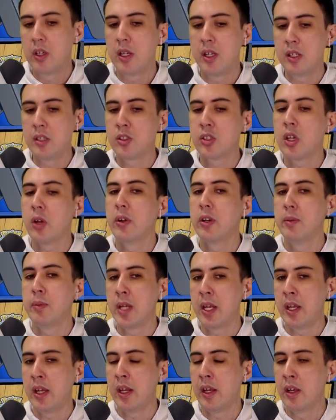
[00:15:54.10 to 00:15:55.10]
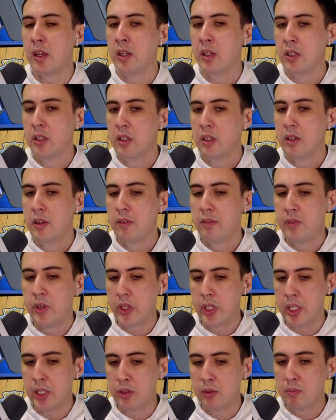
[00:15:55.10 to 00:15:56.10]
is going to be
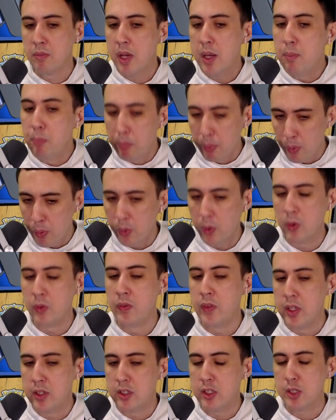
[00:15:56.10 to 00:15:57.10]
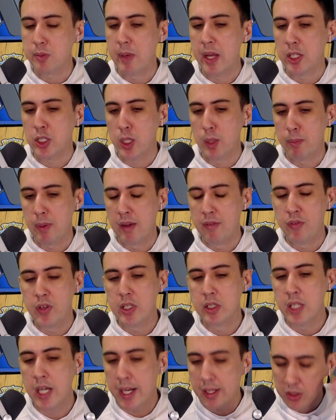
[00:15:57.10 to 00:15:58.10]
very important in this matchup, I
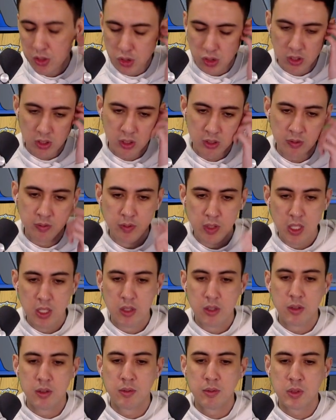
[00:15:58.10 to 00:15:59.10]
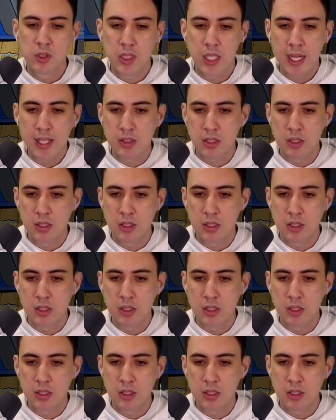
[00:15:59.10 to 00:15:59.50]
feel like. So glad